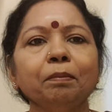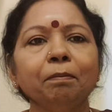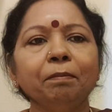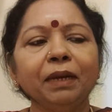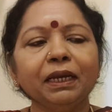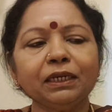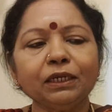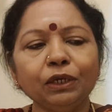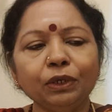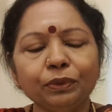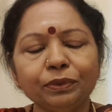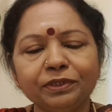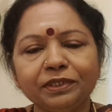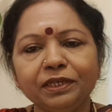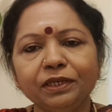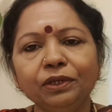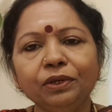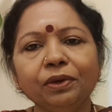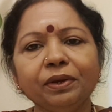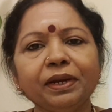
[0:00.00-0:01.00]
by
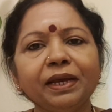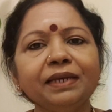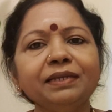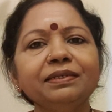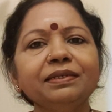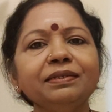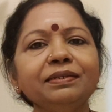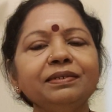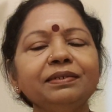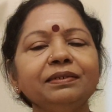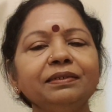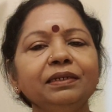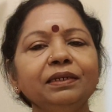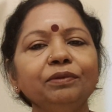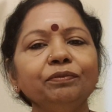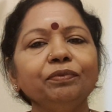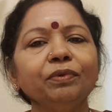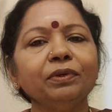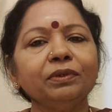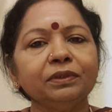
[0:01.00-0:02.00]
closing your eyes and
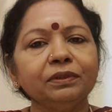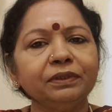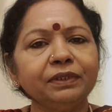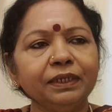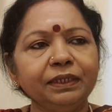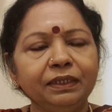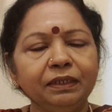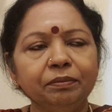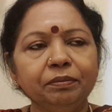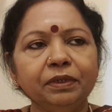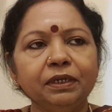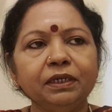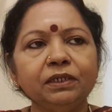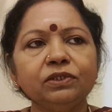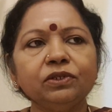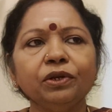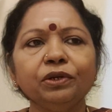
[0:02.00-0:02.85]
sitting for 30 minutes,